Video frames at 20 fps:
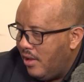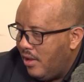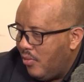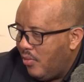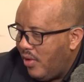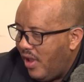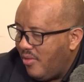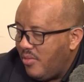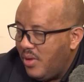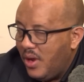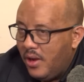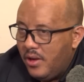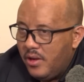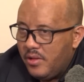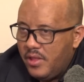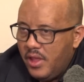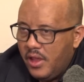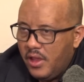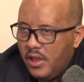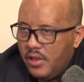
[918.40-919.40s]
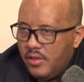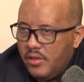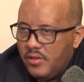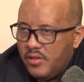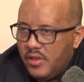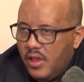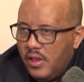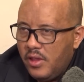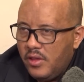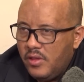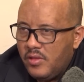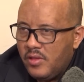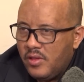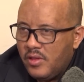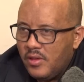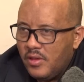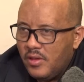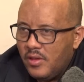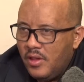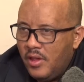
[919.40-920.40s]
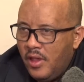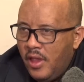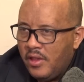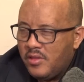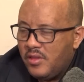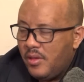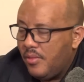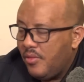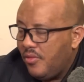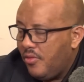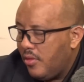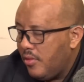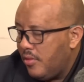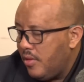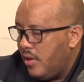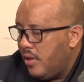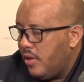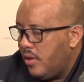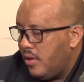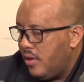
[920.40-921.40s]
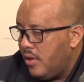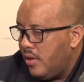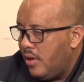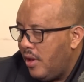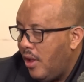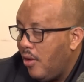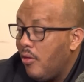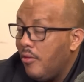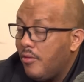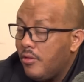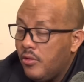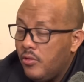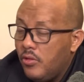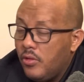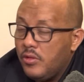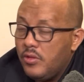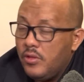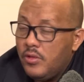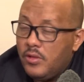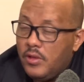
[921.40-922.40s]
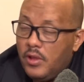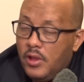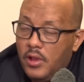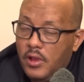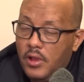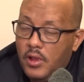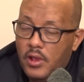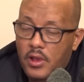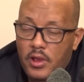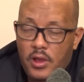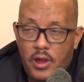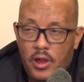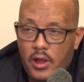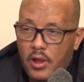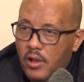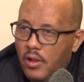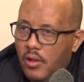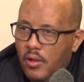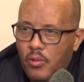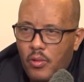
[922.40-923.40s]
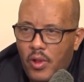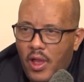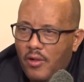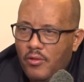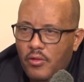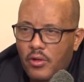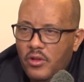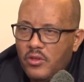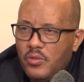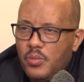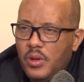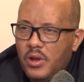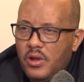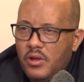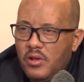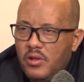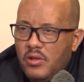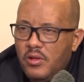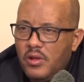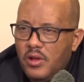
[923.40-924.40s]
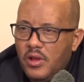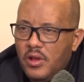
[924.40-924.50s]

we have been undertaking this case, except for the lack of resources. We have always been